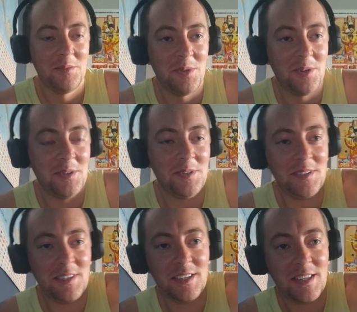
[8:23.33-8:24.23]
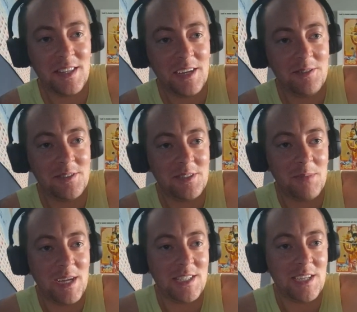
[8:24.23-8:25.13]
But now the
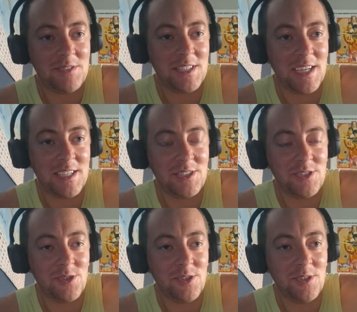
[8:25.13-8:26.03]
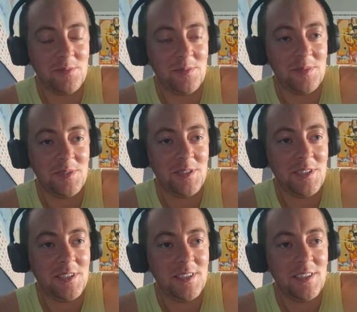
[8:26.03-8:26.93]
main Geoff's decided to join them.
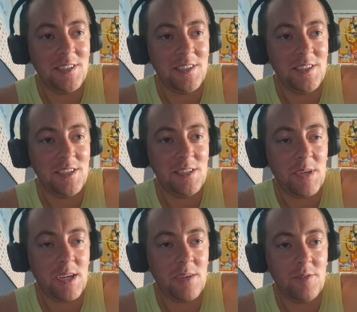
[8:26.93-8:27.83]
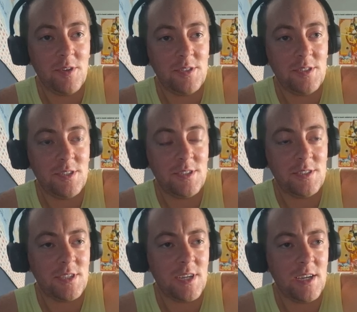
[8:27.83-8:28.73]
He's been converted
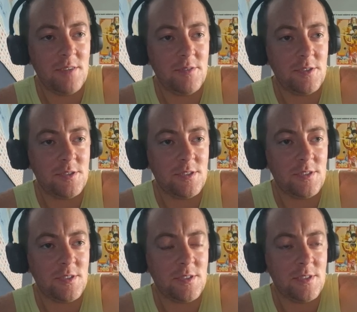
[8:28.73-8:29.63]
to higher voices.